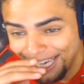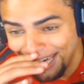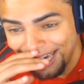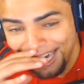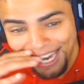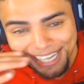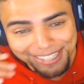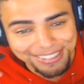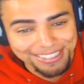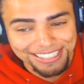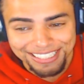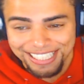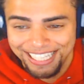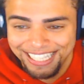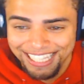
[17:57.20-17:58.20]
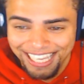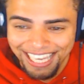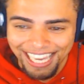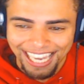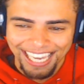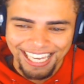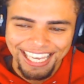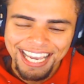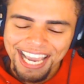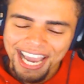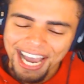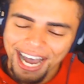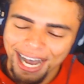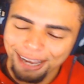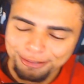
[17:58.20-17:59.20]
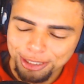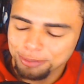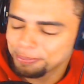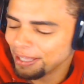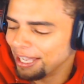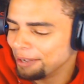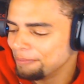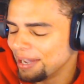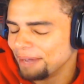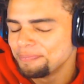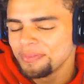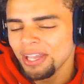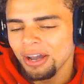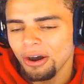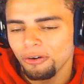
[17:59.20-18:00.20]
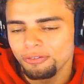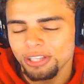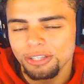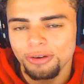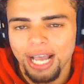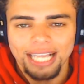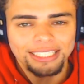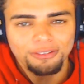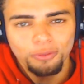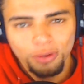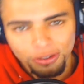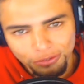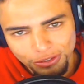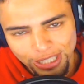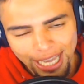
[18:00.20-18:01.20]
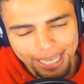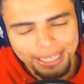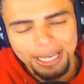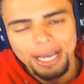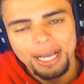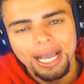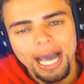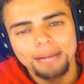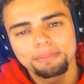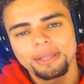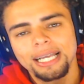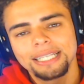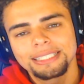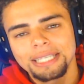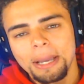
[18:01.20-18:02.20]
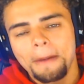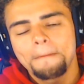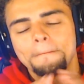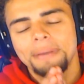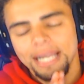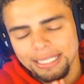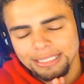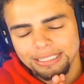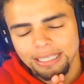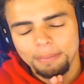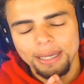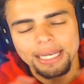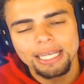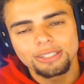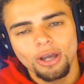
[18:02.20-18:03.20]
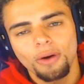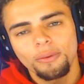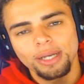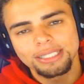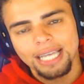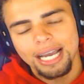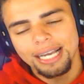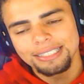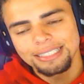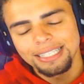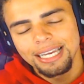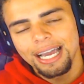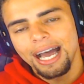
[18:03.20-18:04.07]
I don't see it. I'm just playing, man. Hopefully you guys have a wonderful day. God bless. Bless up. And as always, guys, I'll